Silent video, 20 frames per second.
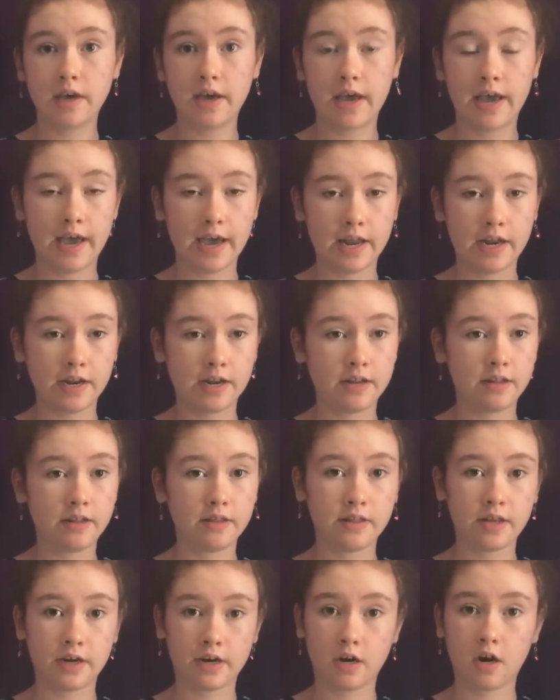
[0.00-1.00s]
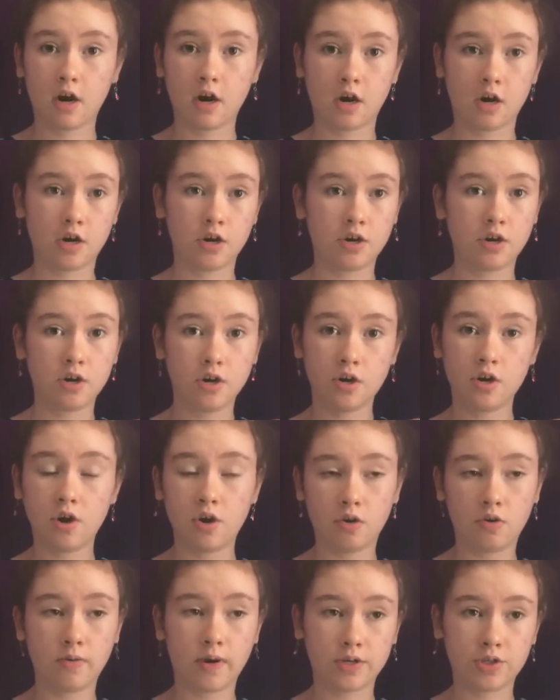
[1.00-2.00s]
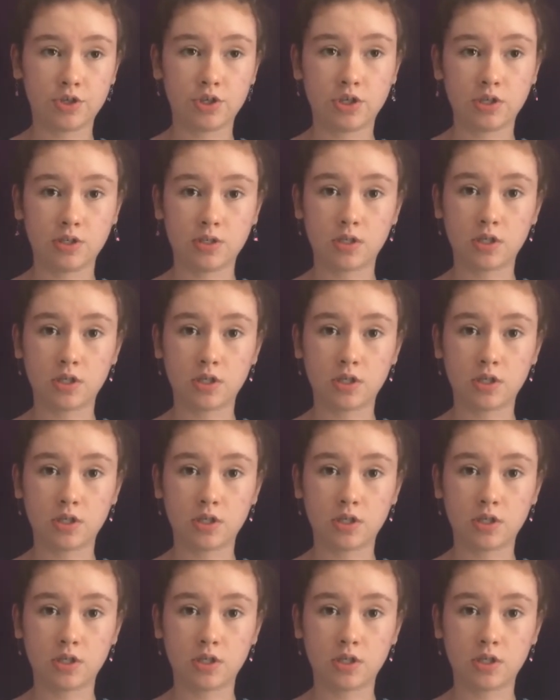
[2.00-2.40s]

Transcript: and there are no questions,